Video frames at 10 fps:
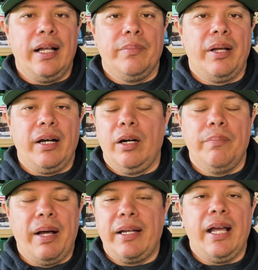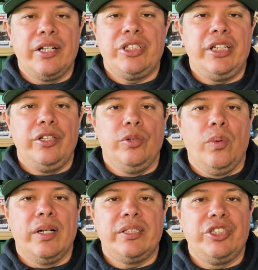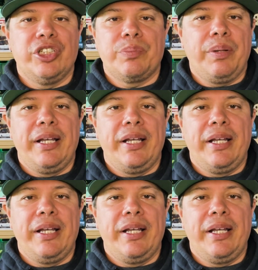mariachi who wants to just